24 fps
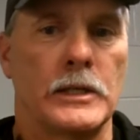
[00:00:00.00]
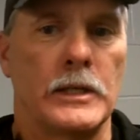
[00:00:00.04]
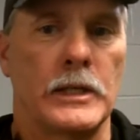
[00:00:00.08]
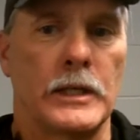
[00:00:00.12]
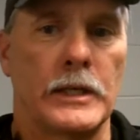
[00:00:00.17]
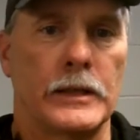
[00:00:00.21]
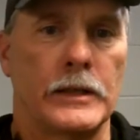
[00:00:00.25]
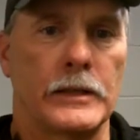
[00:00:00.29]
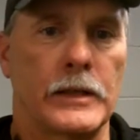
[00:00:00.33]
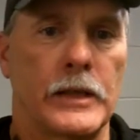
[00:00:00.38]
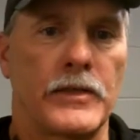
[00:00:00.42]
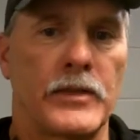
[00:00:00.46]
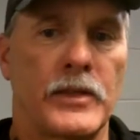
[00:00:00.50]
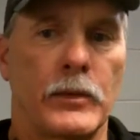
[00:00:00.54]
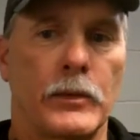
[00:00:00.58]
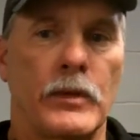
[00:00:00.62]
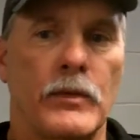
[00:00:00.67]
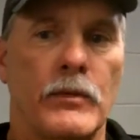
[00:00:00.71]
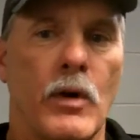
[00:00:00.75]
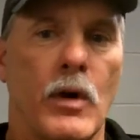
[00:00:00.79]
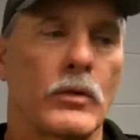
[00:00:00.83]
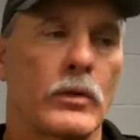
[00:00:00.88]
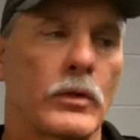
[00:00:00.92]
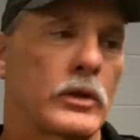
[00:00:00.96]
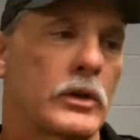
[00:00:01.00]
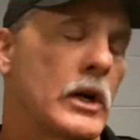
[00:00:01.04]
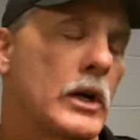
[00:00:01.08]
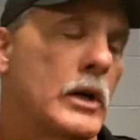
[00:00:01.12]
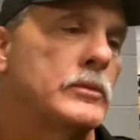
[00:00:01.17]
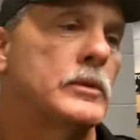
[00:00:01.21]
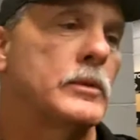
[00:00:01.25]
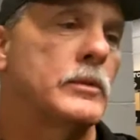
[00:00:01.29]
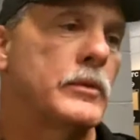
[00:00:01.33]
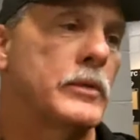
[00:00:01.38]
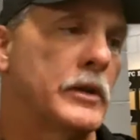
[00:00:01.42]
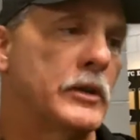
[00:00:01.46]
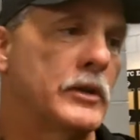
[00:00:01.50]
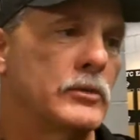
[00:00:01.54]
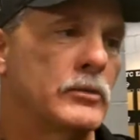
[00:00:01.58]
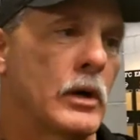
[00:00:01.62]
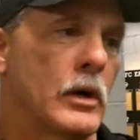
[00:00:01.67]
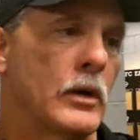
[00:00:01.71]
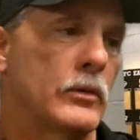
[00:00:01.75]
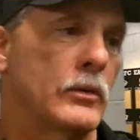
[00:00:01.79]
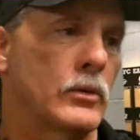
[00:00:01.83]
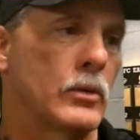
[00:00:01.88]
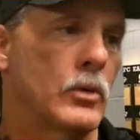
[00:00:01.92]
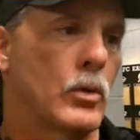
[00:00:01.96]
And I think we've overcome some things
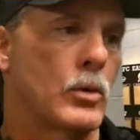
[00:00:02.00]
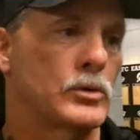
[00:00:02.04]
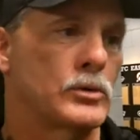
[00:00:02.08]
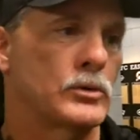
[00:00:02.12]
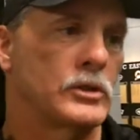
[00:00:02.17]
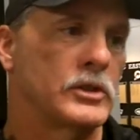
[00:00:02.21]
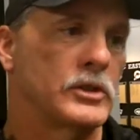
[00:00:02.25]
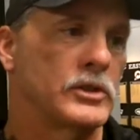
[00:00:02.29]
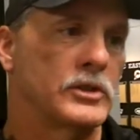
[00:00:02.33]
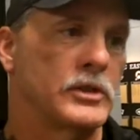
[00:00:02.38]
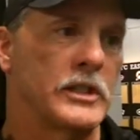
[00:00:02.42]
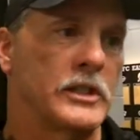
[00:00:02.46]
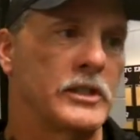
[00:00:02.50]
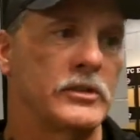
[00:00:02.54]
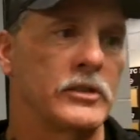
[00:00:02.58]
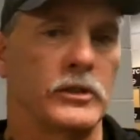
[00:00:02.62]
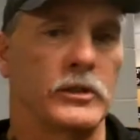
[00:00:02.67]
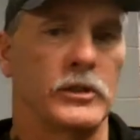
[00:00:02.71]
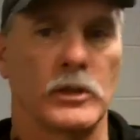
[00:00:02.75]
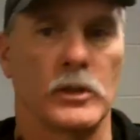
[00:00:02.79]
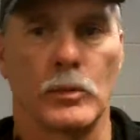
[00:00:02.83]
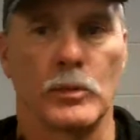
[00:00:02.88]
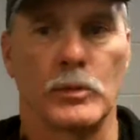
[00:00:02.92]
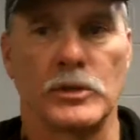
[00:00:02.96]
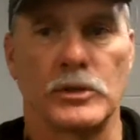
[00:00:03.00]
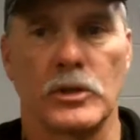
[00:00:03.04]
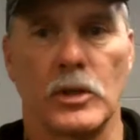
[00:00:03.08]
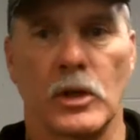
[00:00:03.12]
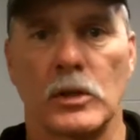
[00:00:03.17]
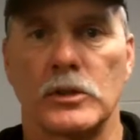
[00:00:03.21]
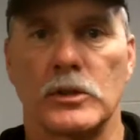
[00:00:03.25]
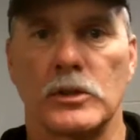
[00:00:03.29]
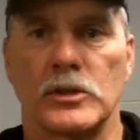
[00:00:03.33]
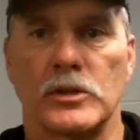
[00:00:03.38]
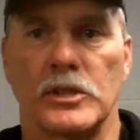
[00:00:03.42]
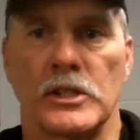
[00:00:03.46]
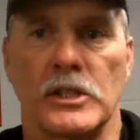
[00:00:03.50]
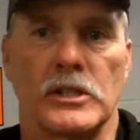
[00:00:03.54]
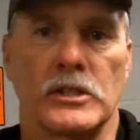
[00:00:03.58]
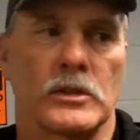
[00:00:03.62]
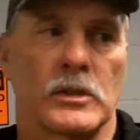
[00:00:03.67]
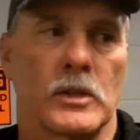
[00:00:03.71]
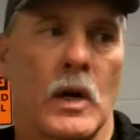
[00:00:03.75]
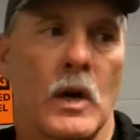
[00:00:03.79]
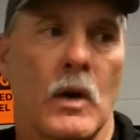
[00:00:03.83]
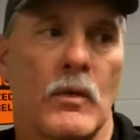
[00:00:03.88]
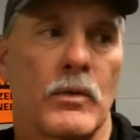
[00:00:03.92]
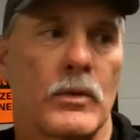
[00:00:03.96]
throughout the course of the season. You know, we started the
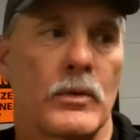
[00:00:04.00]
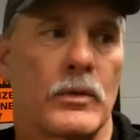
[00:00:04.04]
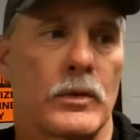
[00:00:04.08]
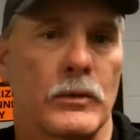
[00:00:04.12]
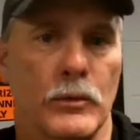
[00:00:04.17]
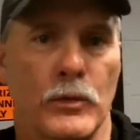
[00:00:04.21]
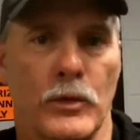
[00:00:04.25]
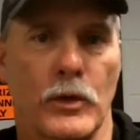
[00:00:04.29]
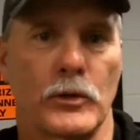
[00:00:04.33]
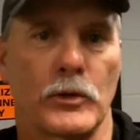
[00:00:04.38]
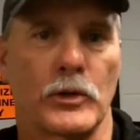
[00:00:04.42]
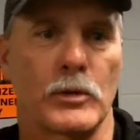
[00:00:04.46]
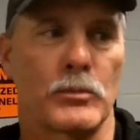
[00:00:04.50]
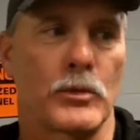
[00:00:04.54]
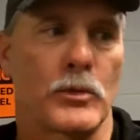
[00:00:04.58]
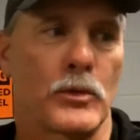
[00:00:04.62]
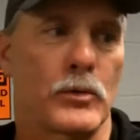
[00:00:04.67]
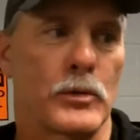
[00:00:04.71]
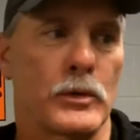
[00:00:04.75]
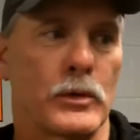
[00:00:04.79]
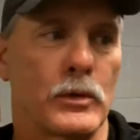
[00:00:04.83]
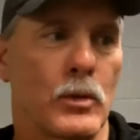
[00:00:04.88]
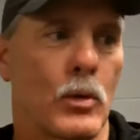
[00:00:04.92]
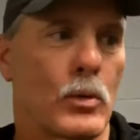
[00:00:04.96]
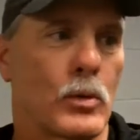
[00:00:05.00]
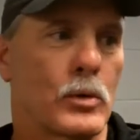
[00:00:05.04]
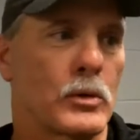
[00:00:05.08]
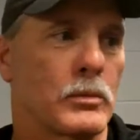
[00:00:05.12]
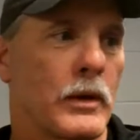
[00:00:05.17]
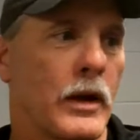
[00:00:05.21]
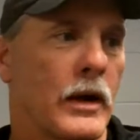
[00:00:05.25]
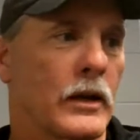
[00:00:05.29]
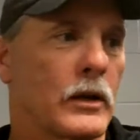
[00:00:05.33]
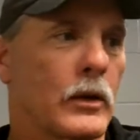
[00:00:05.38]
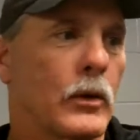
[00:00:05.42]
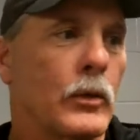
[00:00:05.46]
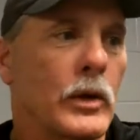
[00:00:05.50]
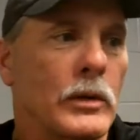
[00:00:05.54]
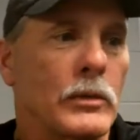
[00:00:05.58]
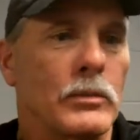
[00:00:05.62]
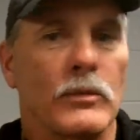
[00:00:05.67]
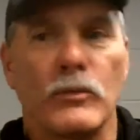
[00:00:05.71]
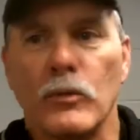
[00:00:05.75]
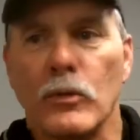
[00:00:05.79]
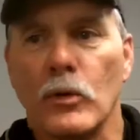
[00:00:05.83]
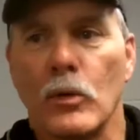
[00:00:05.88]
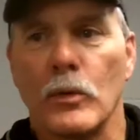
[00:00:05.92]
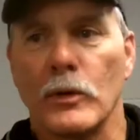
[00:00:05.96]
season off with our number 3 quarterback a week
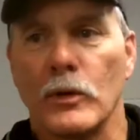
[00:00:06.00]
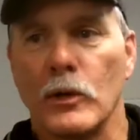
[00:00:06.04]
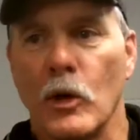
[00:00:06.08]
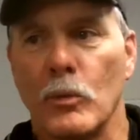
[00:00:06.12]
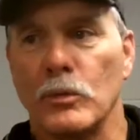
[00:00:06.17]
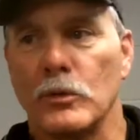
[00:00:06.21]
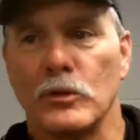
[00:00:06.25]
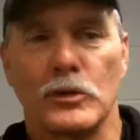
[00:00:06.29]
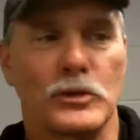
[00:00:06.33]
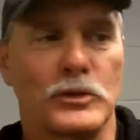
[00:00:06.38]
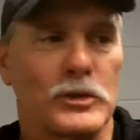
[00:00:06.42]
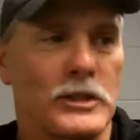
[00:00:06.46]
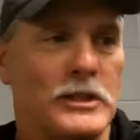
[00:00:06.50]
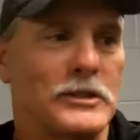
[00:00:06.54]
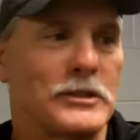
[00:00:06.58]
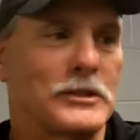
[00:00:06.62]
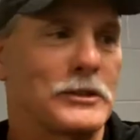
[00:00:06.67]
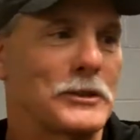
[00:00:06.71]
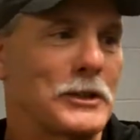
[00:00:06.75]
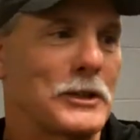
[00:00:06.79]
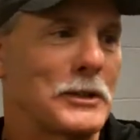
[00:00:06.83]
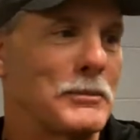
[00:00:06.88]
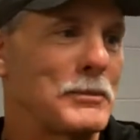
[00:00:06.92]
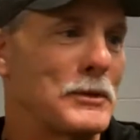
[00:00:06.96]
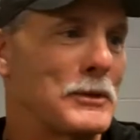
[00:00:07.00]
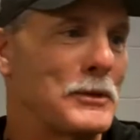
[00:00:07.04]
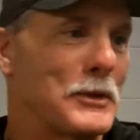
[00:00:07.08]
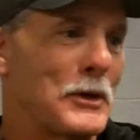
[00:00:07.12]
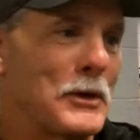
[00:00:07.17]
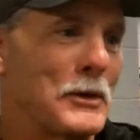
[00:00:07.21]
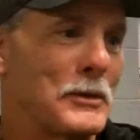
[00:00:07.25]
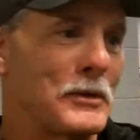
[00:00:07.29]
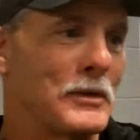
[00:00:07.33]
before we opened the season up, you know.